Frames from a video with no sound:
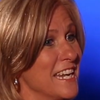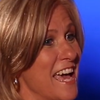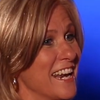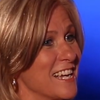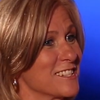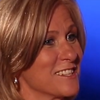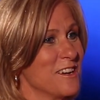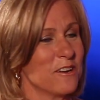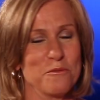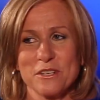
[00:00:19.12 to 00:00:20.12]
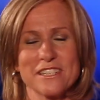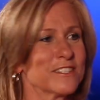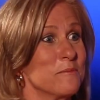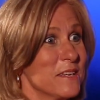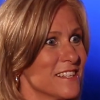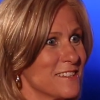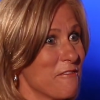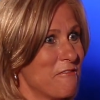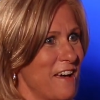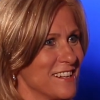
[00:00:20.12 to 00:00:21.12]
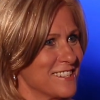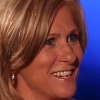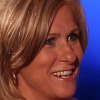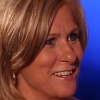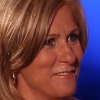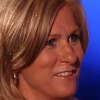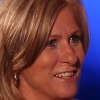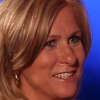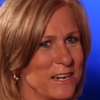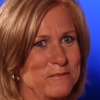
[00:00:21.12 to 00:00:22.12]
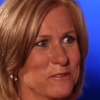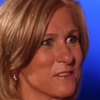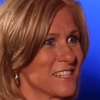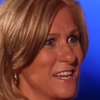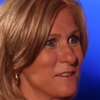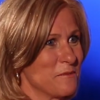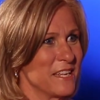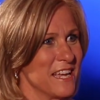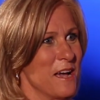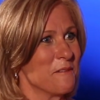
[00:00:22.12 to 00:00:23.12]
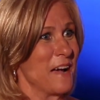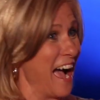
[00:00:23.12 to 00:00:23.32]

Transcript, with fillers: Kinetics, which to me is a fascinating field, and I'm so excited. Me too.